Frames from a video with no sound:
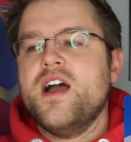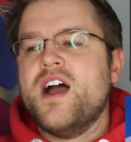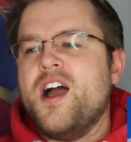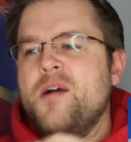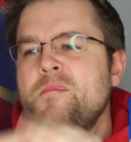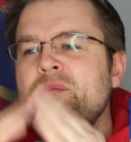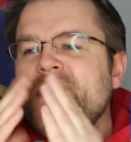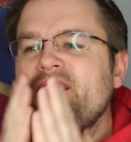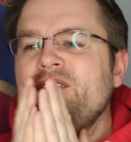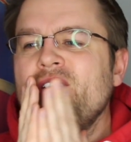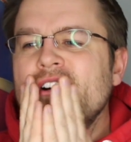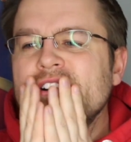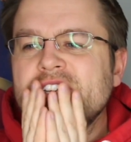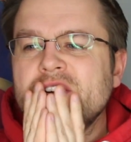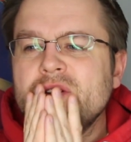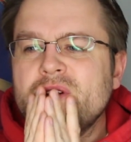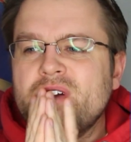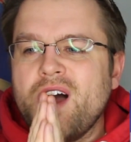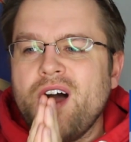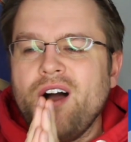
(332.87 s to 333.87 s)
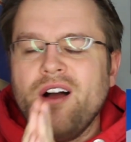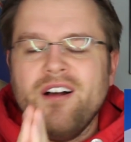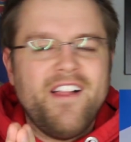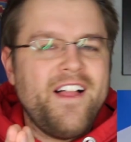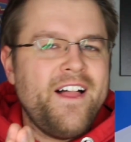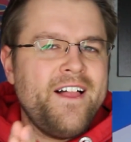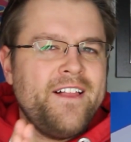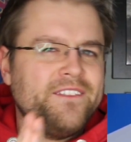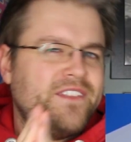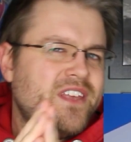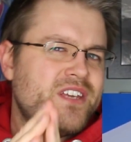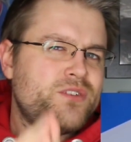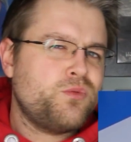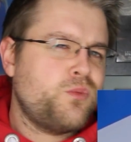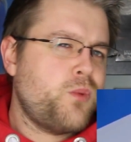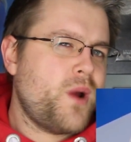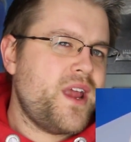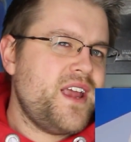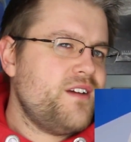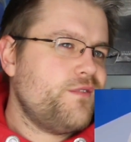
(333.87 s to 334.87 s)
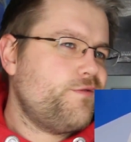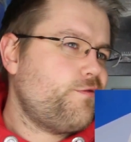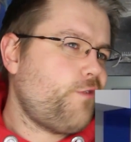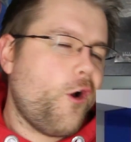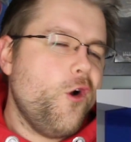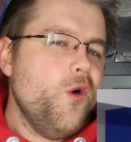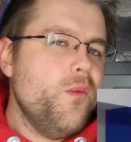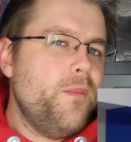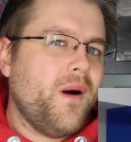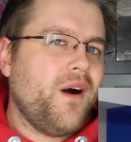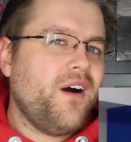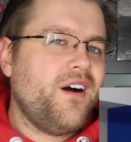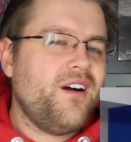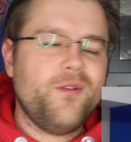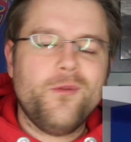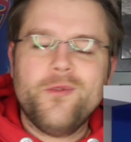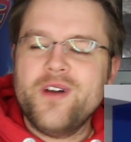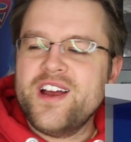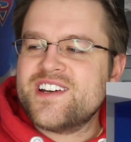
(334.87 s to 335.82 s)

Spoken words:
They've also got this weird robot,